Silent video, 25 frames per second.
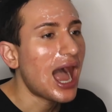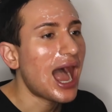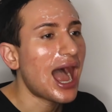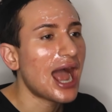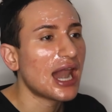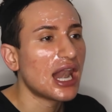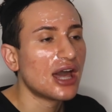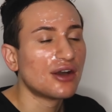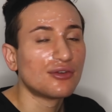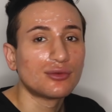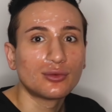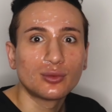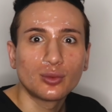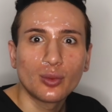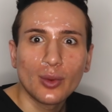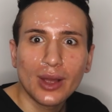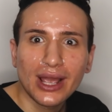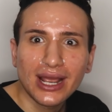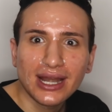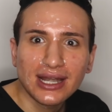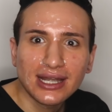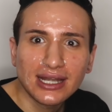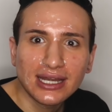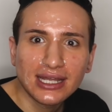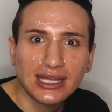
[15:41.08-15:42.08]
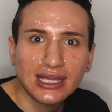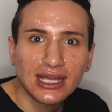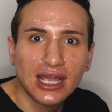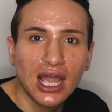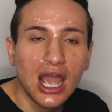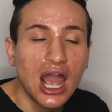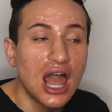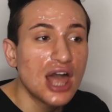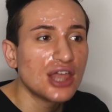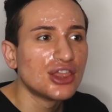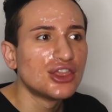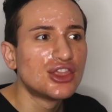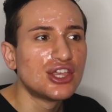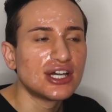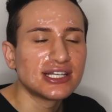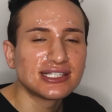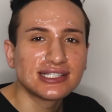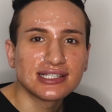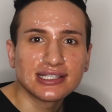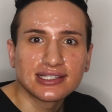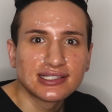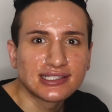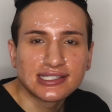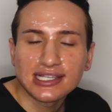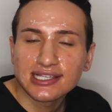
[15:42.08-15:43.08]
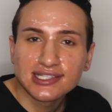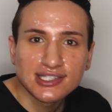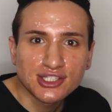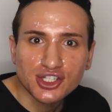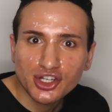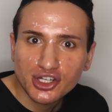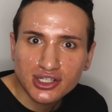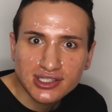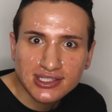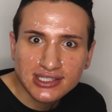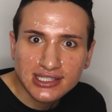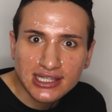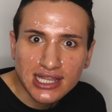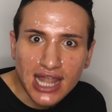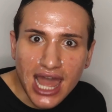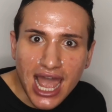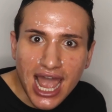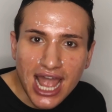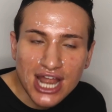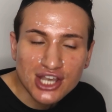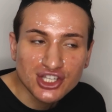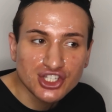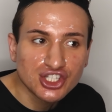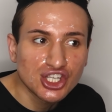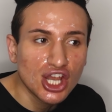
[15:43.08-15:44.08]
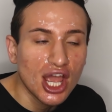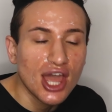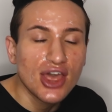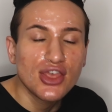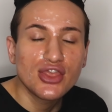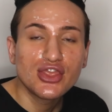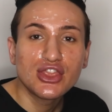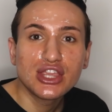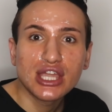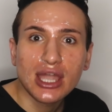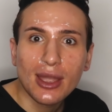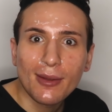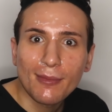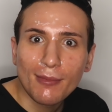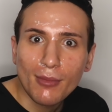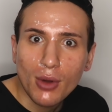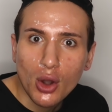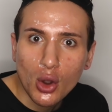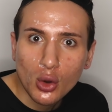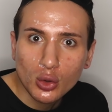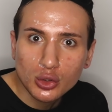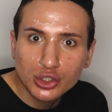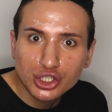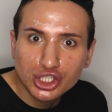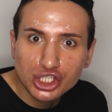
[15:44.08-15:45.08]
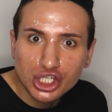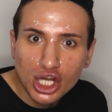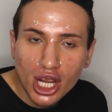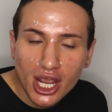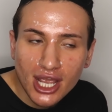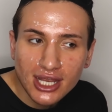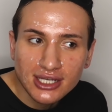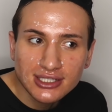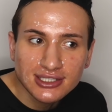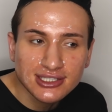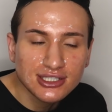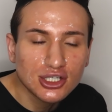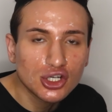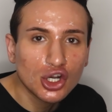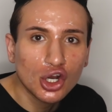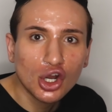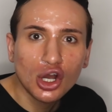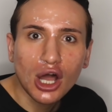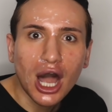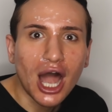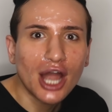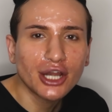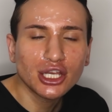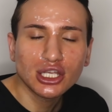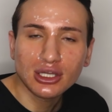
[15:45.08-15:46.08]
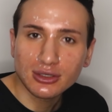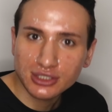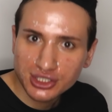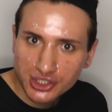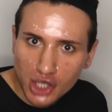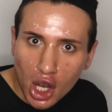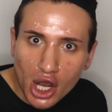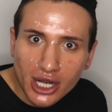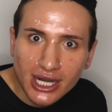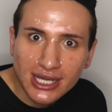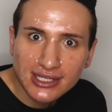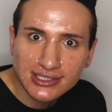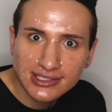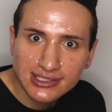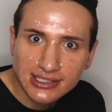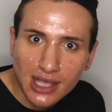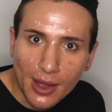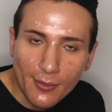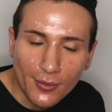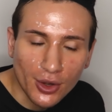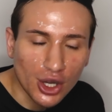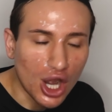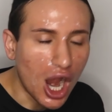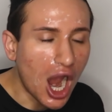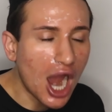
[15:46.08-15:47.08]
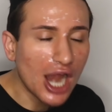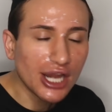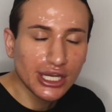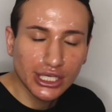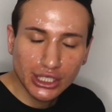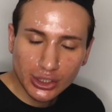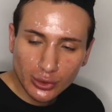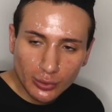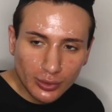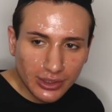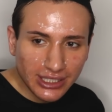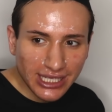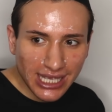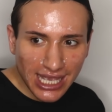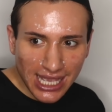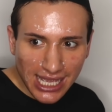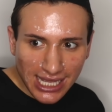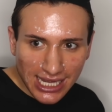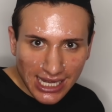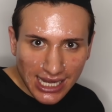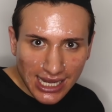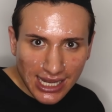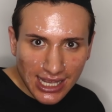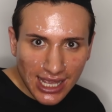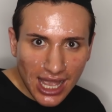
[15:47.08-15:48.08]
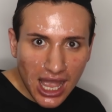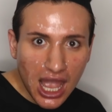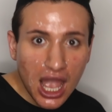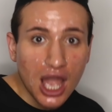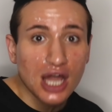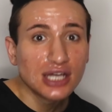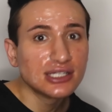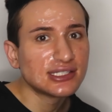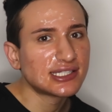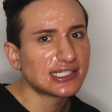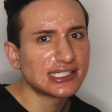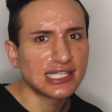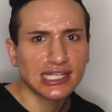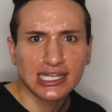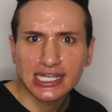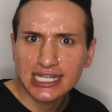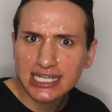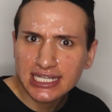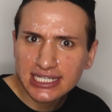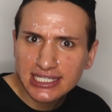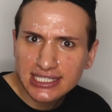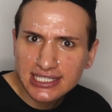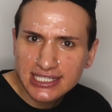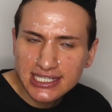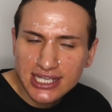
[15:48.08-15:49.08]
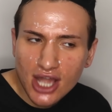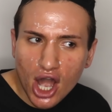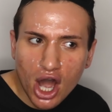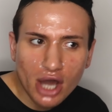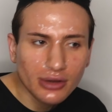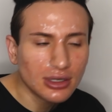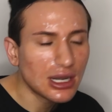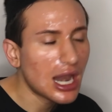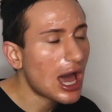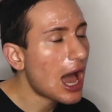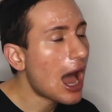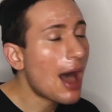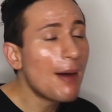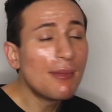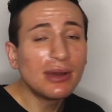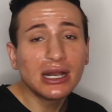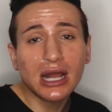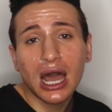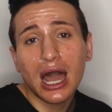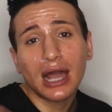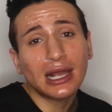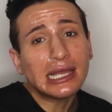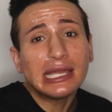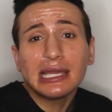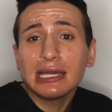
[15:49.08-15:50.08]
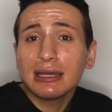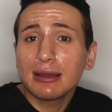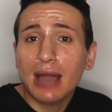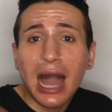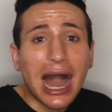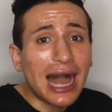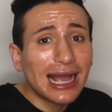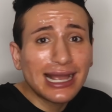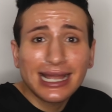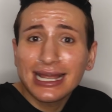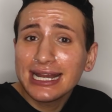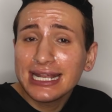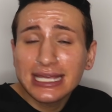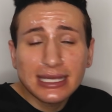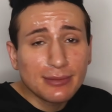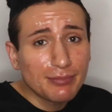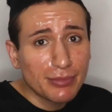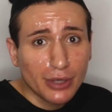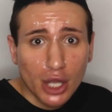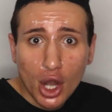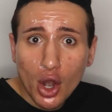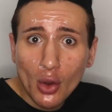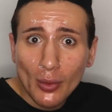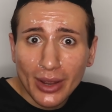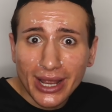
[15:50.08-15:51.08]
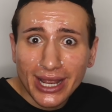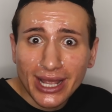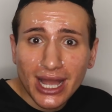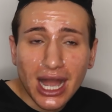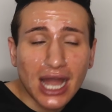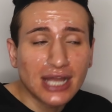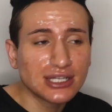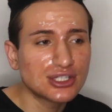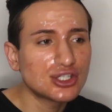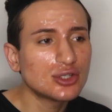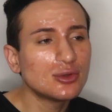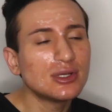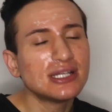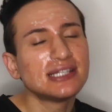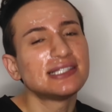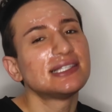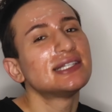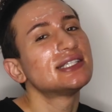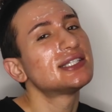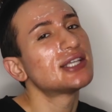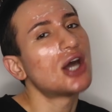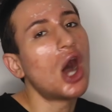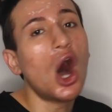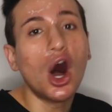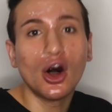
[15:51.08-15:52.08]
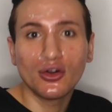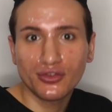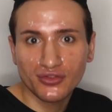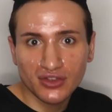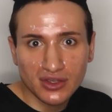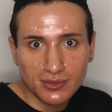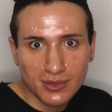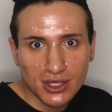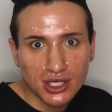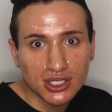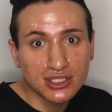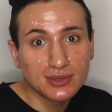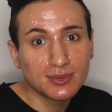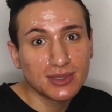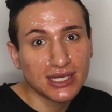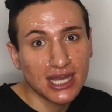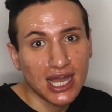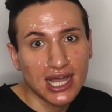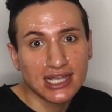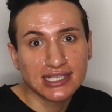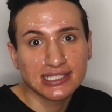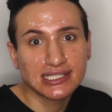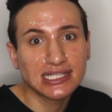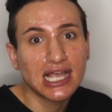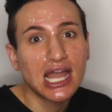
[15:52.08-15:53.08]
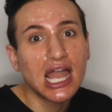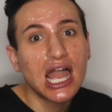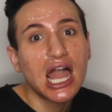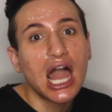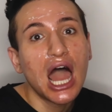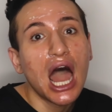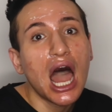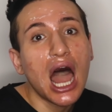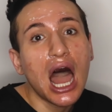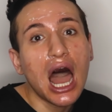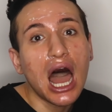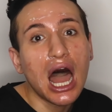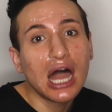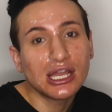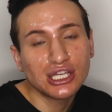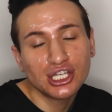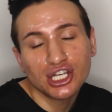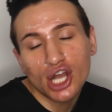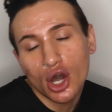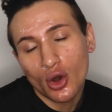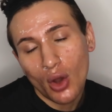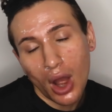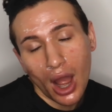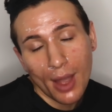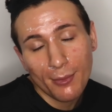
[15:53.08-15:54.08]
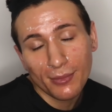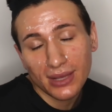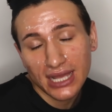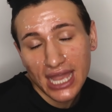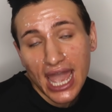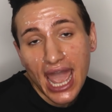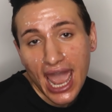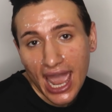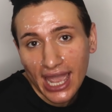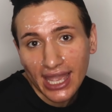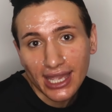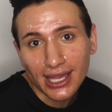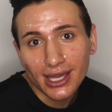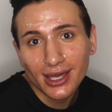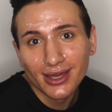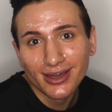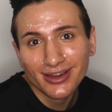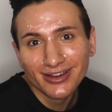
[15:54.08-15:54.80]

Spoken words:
I love Whitney, the Sister Sledge, The Emotions. Girl, Donna Summer. Are you kidding? Celine Dion. I can keep going. I do listen to all females because, you know, I'm gay.